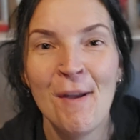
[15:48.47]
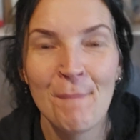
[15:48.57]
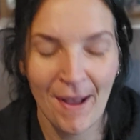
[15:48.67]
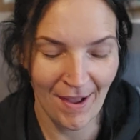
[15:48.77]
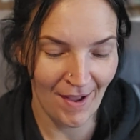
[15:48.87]

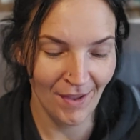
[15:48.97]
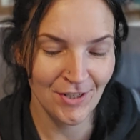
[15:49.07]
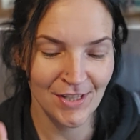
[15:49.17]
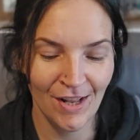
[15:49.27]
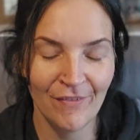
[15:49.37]
But I
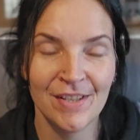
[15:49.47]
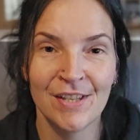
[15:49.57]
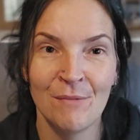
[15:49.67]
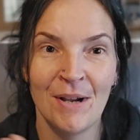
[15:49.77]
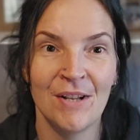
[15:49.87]
just love it
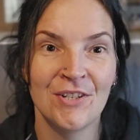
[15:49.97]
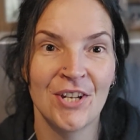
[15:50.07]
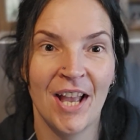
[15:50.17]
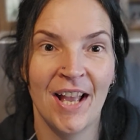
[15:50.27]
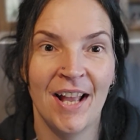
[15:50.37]
so much.
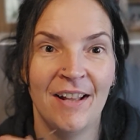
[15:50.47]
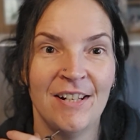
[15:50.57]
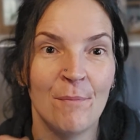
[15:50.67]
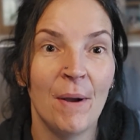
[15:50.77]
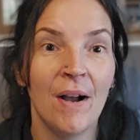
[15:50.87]

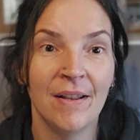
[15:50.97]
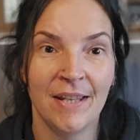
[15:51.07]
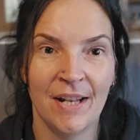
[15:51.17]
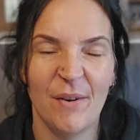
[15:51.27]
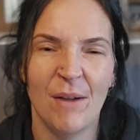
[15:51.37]
But
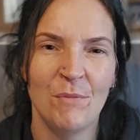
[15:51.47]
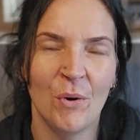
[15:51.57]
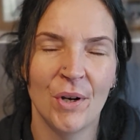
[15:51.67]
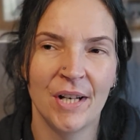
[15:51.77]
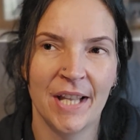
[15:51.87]
I'm
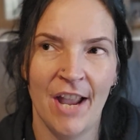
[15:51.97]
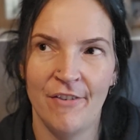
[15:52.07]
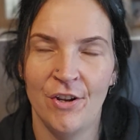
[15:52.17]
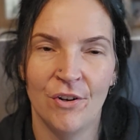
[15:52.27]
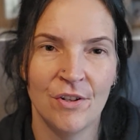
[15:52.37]
not going to
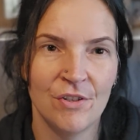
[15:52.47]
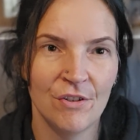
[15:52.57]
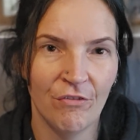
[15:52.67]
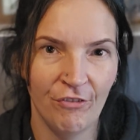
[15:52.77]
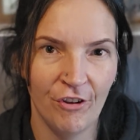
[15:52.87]
carry on and do
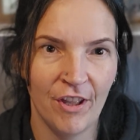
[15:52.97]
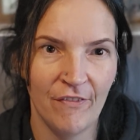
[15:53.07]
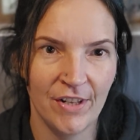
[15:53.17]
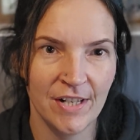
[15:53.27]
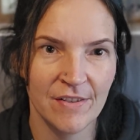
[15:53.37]
the foot
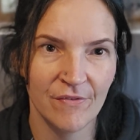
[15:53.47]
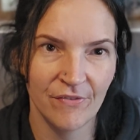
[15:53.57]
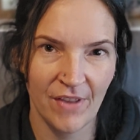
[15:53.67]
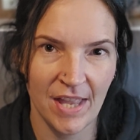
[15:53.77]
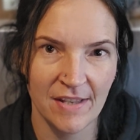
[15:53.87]
if it doesn't
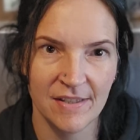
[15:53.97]
fit.